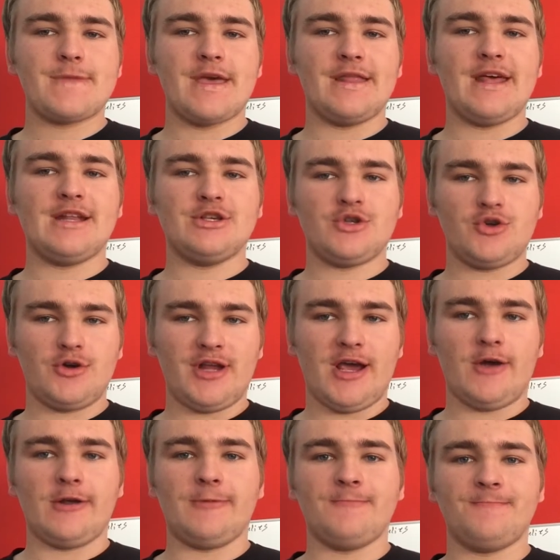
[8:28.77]
and that is Drew
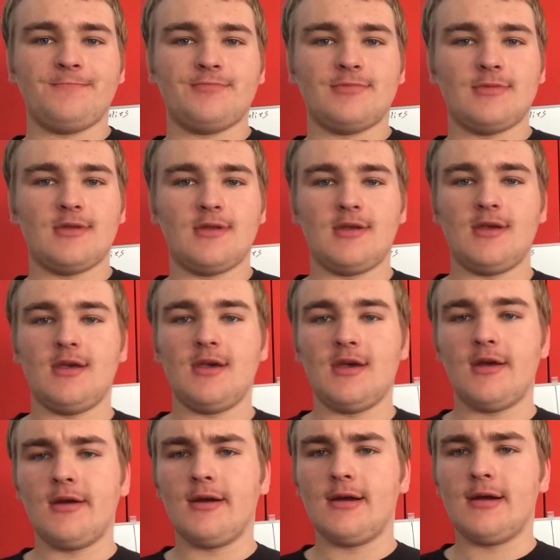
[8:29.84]
Doughty.
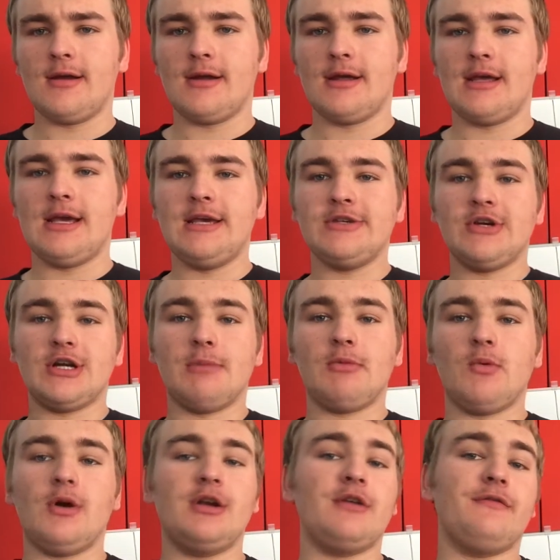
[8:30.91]
He's our number
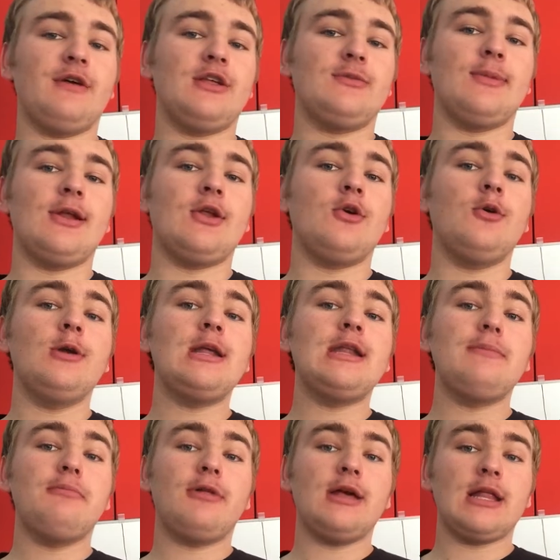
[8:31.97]
one defenseman, and who did
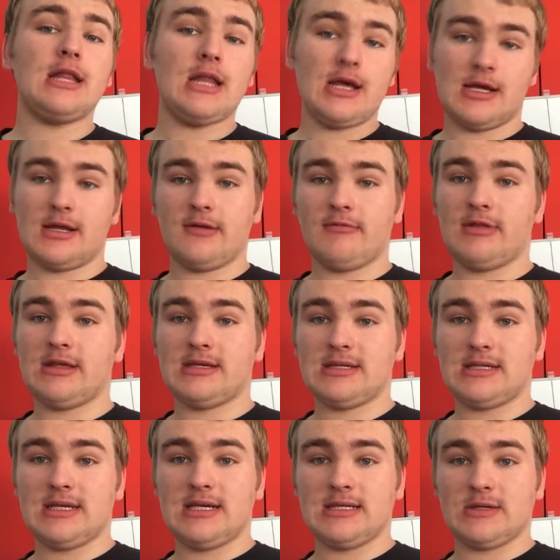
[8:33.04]
he play a lot of the
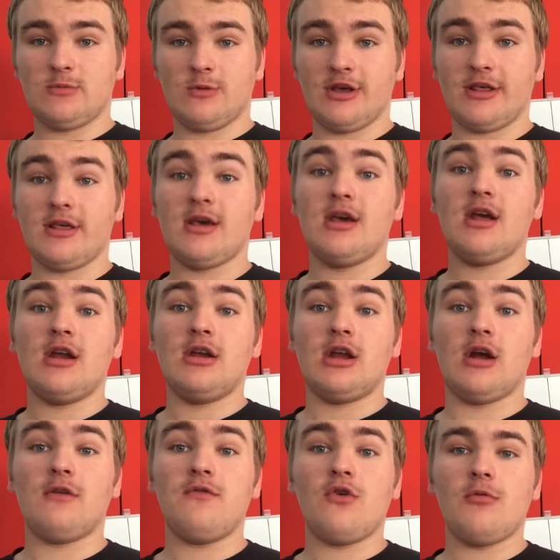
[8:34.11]
season with?
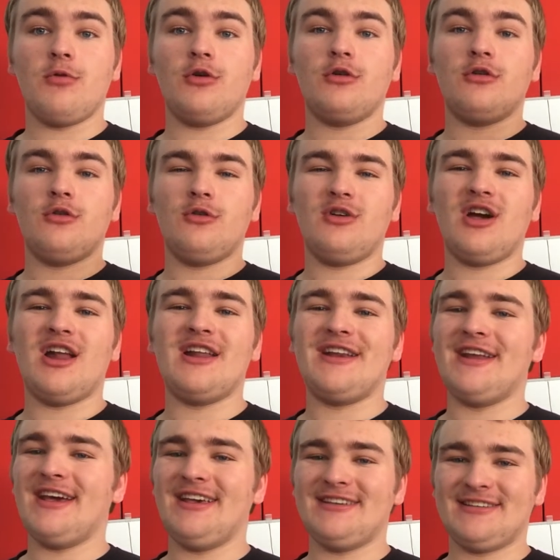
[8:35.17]
Derek Forbort, who got a
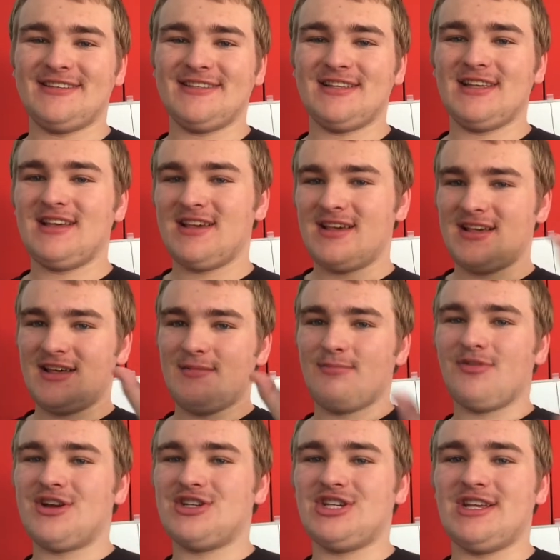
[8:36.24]
nice
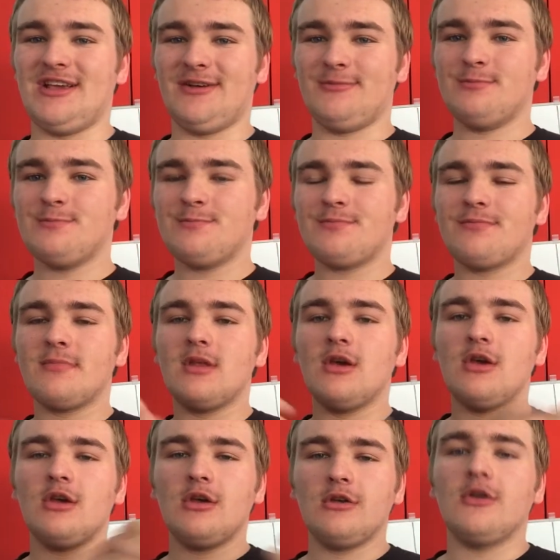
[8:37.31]
bridge deal.
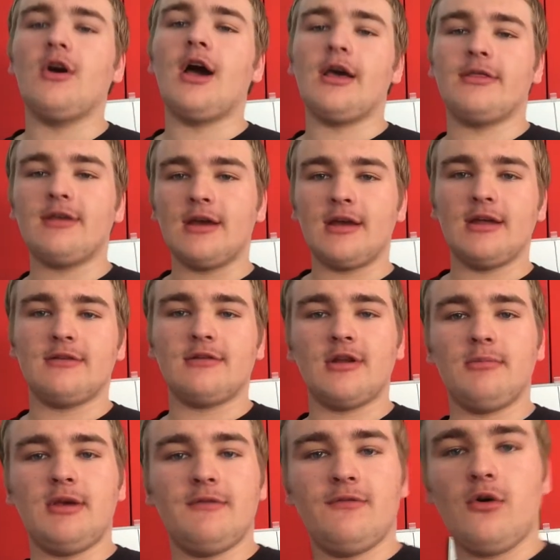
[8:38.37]
So I think it's
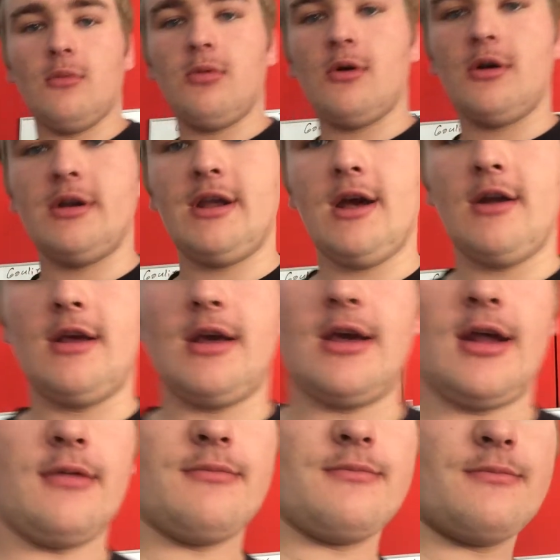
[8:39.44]
going to be Forbort and Doughty
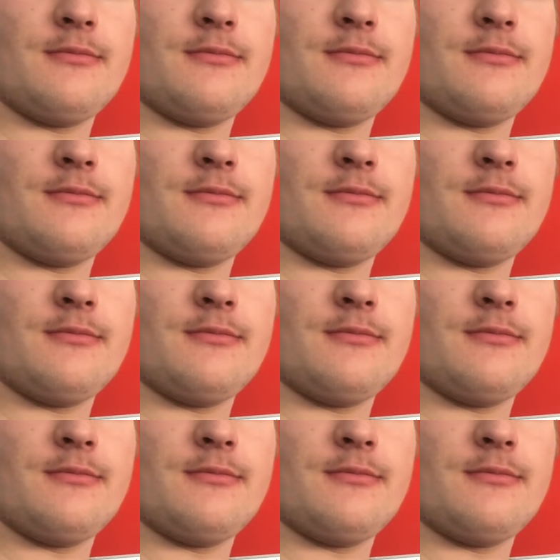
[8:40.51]
again.